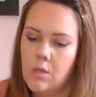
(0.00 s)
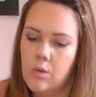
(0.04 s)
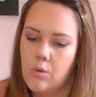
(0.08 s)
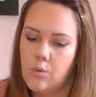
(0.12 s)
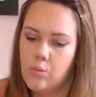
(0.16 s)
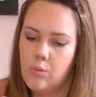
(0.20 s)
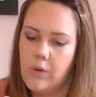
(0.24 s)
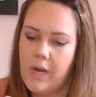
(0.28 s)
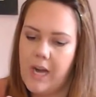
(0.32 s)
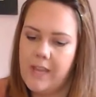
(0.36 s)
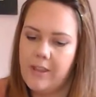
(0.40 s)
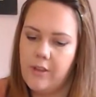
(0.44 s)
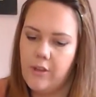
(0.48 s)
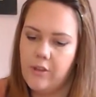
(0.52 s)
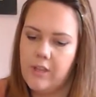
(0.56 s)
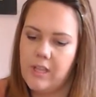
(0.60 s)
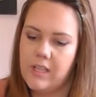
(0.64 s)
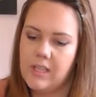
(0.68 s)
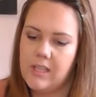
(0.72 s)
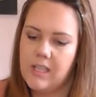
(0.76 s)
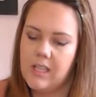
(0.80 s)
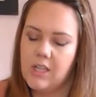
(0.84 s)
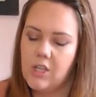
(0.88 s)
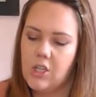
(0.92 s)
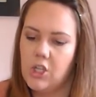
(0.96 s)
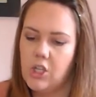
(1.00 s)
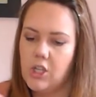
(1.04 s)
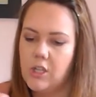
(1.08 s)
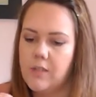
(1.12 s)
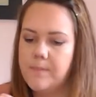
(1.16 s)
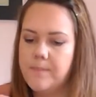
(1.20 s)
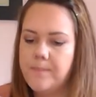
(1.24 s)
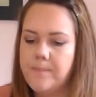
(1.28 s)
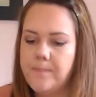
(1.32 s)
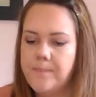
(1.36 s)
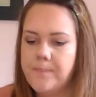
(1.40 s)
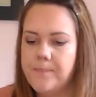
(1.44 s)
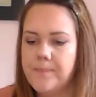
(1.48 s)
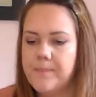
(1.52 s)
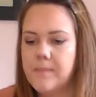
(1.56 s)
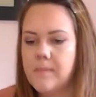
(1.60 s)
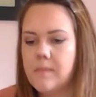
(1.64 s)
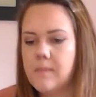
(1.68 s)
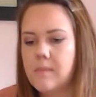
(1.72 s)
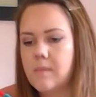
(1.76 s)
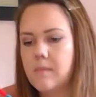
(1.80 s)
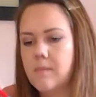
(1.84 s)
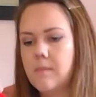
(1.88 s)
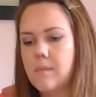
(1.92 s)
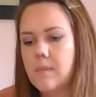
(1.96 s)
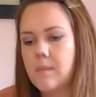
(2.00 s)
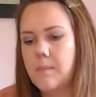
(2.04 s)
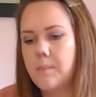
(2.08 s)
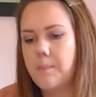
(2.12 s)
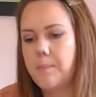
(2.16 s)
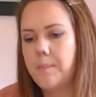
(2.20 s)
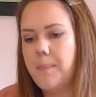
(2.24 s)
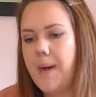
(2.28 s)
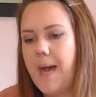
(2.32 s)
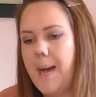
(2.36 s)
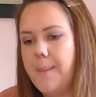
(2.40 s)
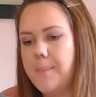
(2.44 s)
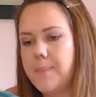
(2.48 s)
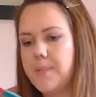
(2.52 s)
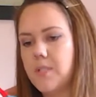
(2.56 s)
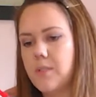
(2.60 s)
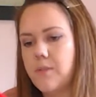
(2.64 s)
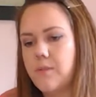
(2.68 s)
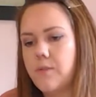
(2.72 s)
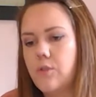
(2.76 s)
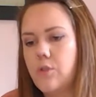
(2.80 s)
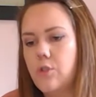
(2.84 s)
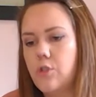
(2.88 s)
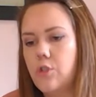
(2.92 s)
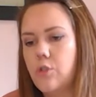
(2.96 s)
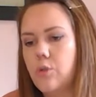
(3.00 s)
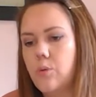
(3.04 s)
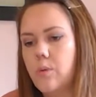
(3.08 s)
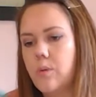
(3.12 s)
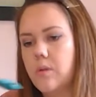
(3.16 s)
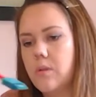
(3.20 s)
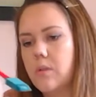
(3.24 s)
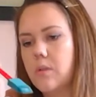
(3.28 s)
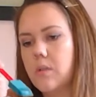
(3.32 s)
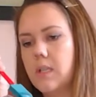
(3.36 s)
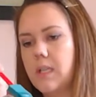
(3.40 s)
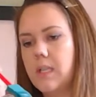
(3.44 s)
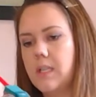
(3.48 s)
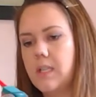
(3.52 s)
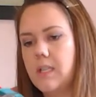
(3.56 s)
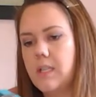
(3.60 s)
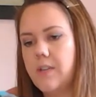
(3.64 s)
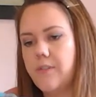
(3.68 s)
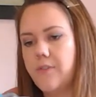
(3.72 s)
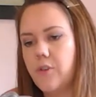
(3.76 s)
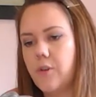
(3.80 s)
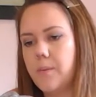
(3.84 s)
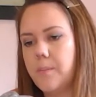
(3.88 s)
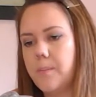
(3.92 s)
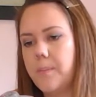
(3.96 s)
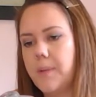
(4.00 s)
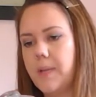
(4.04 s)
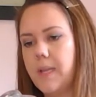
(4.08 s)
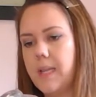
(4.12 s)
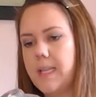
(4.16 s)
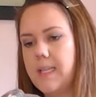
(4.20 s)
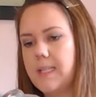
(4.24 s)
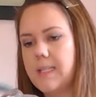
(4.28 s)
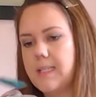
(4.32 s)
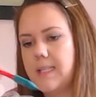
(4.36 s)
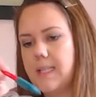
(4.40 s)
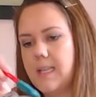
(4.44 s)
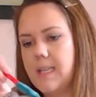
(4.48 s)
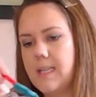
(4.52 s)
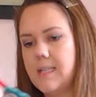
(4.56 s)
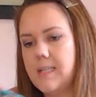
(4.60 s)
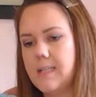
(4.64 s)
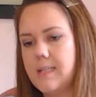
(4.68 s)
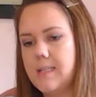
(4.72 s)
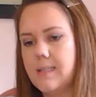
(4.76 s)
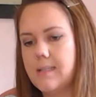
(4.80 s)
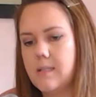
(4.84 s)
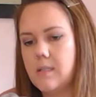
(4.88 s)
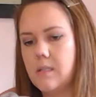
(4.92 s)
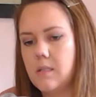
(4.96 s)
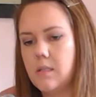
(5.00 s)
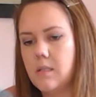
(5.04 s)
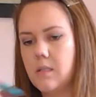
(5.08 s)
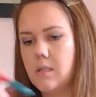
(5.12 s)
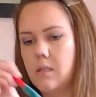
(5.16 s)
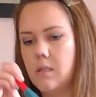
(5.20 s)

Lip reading: rather than little pops of glue in different places.